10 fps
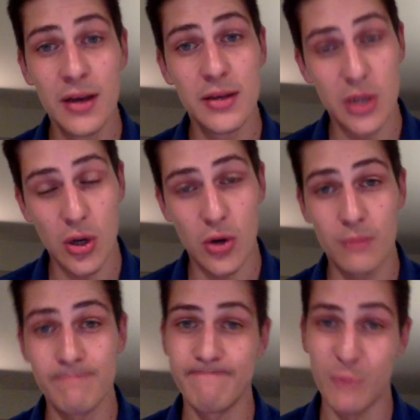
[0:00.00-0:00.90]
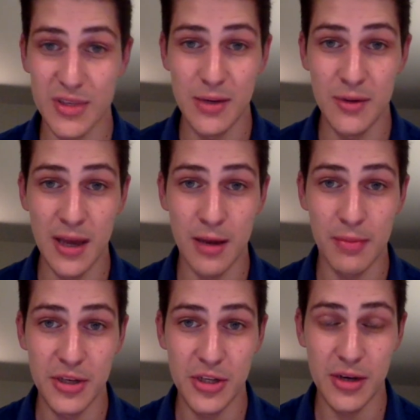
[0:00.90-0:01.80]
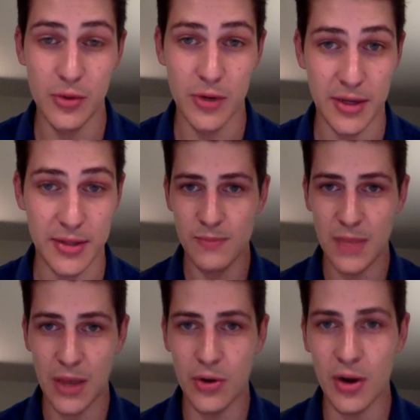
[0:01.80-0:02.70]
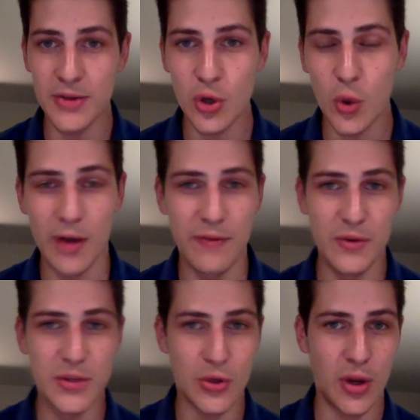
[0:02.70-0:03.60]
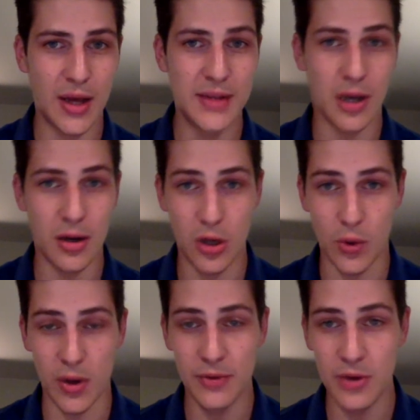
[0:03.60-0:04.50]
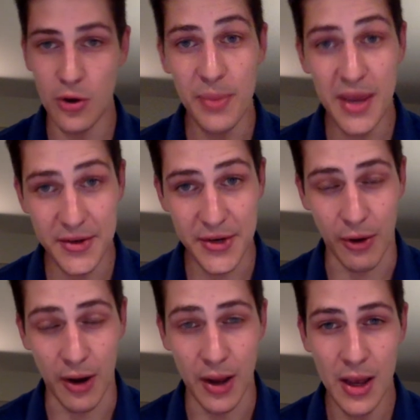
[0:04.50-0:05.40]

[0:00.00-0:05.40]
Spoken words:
So we'll see what the LPGA Tour does. Now, there are also quite a few storylines ongoing on the European Tour.